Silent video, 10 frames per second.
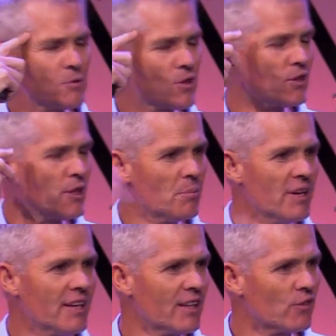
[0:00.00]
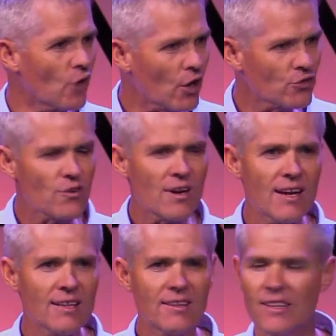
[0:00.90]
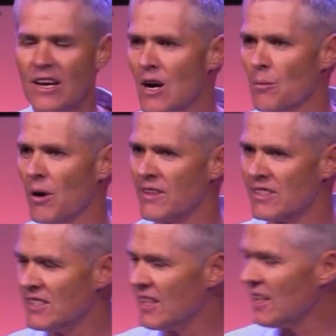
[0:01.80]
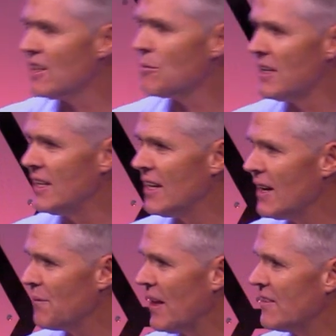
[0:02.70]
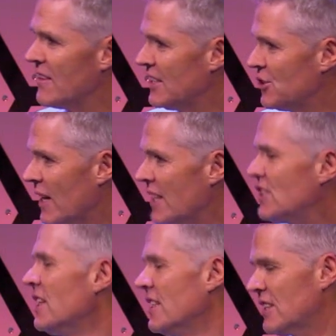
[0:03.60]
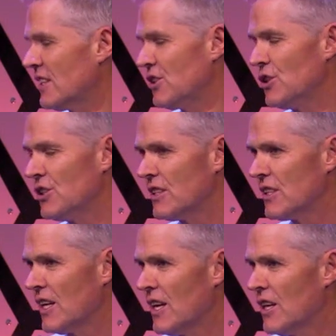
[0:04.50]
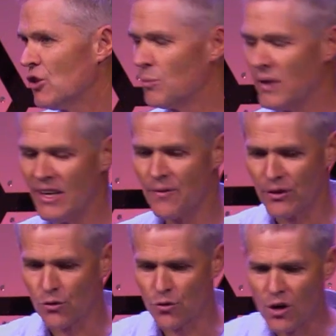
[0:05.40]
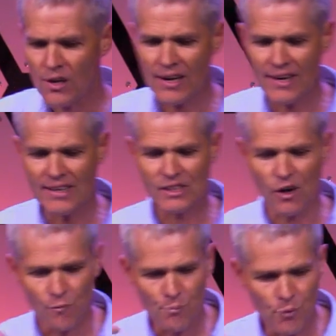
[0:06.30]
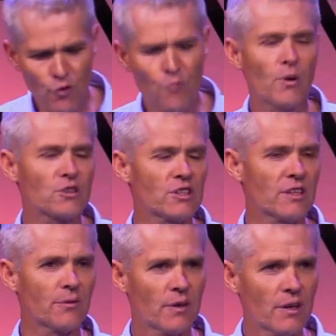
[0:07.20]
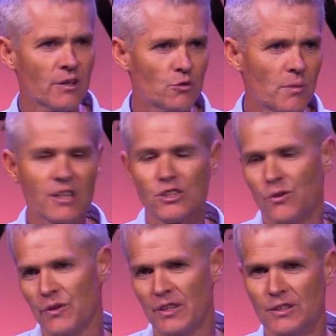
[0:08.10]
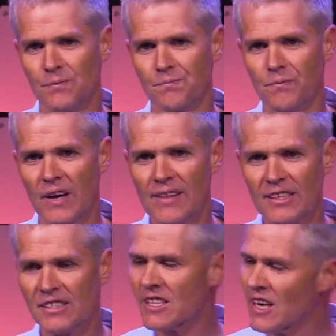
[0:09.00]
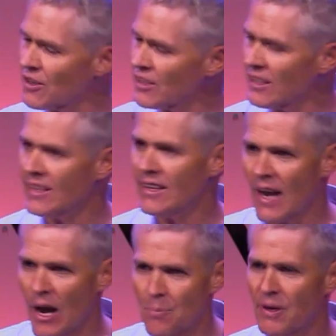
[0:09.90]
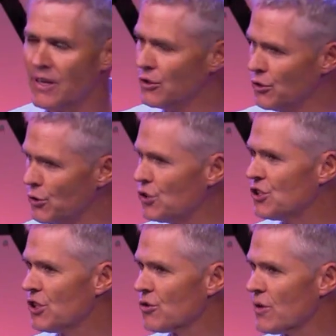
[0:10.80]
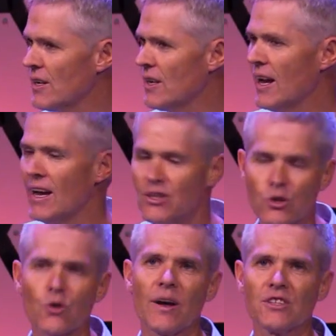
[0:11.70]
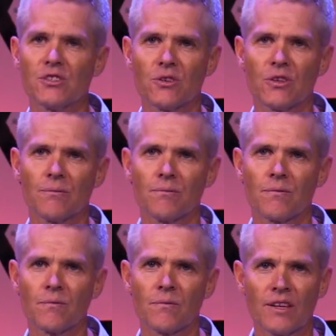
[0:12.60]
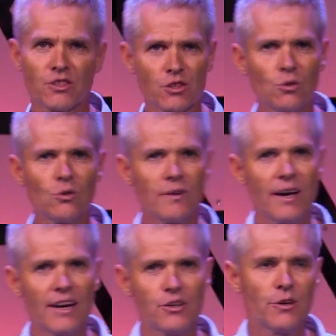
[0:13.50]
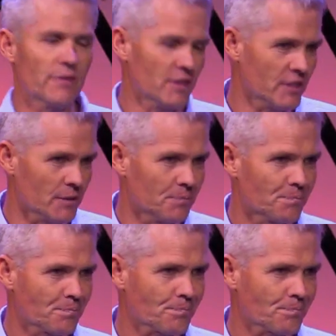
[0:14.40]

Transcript: absolutely being indoctrinated by the secular media and the education institutions to believe that rock layers are proof positive to millions of years. And that's currently happening to your children and your grandchildren at school and at university.